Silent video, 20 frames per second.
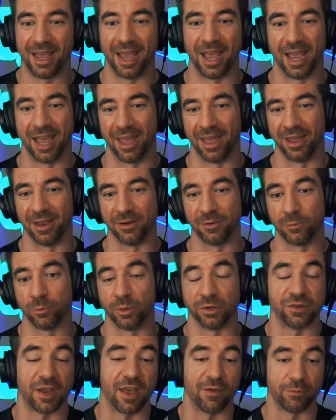and
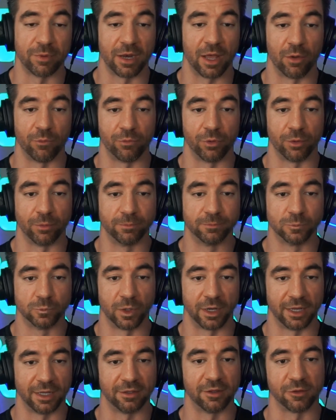which have been helpful,
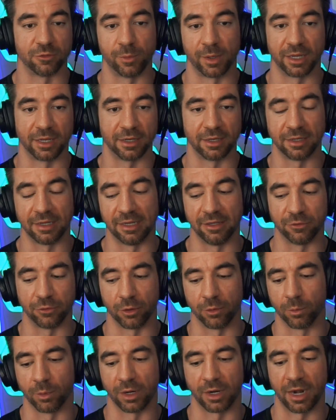right? It does make it
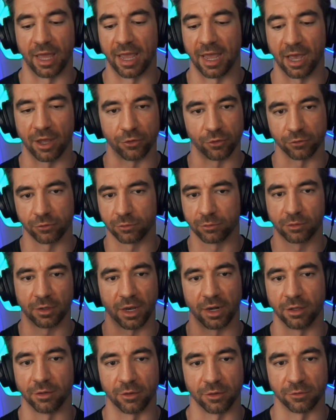easier when an AI just
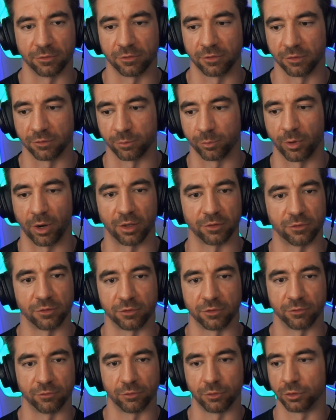kind of does this
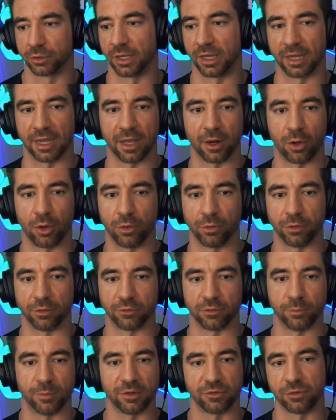process of looking at all the
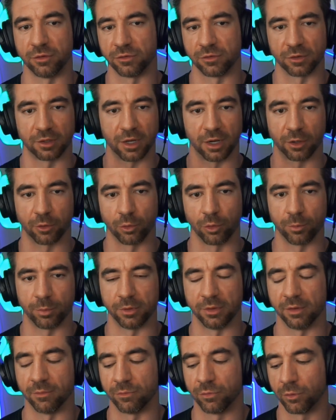submissions and kind of
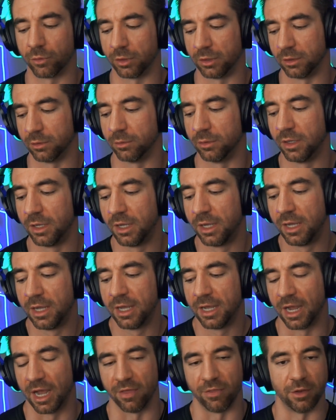grouping them for you,
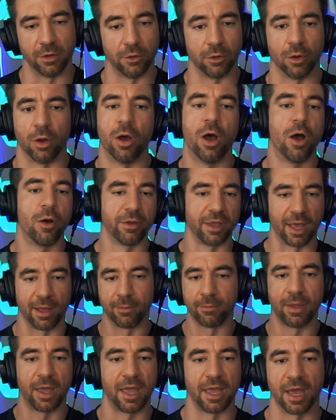and then you go, oh yeah,
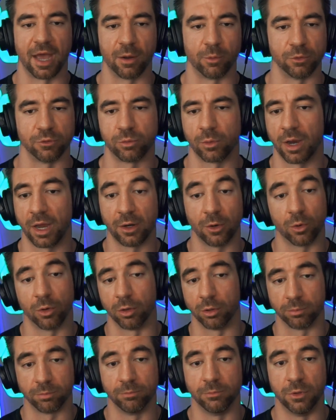AI was right,
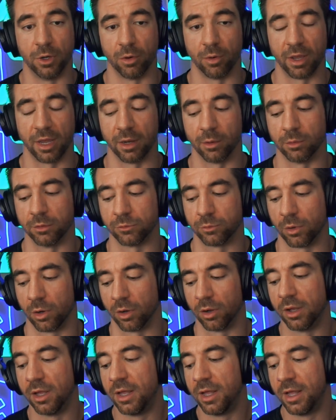or no, AI was
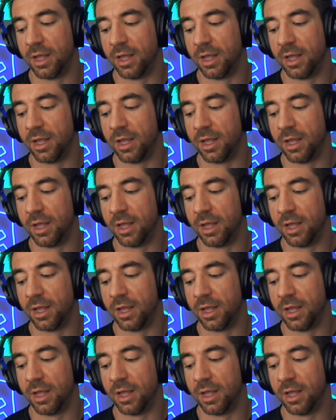wrong.